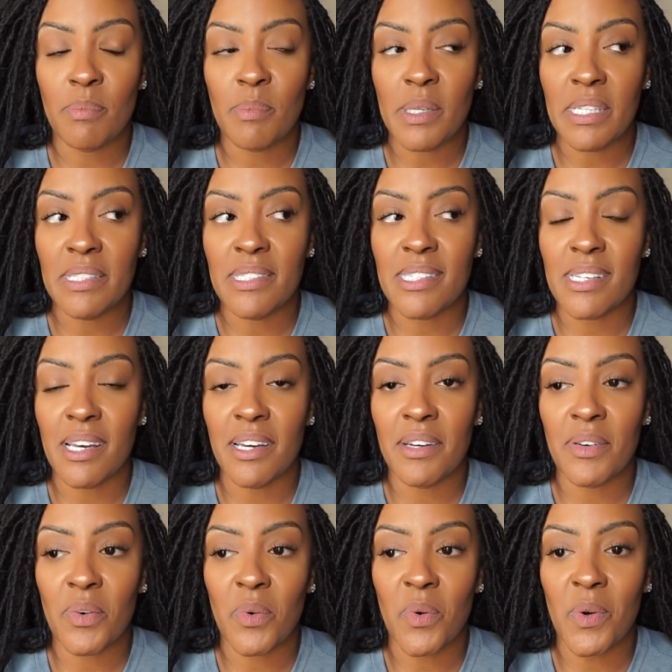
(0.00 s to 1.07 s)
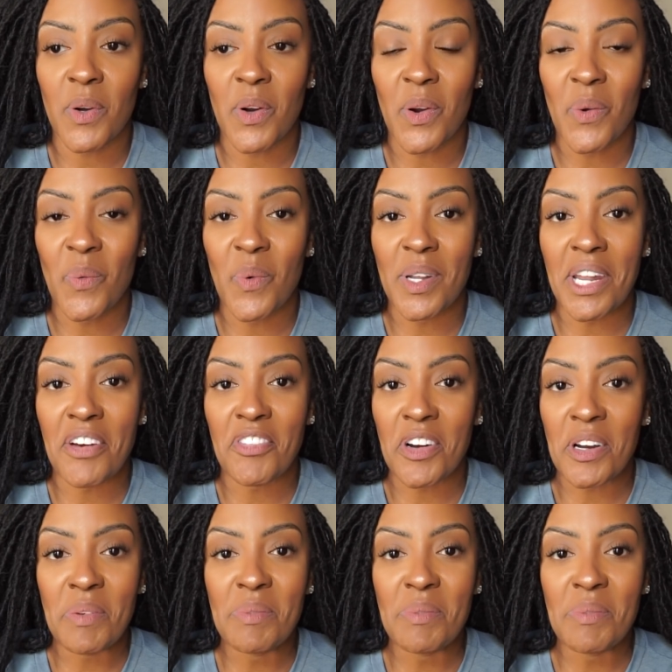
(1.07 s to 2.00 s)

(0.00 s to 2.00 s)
pizza or whatever.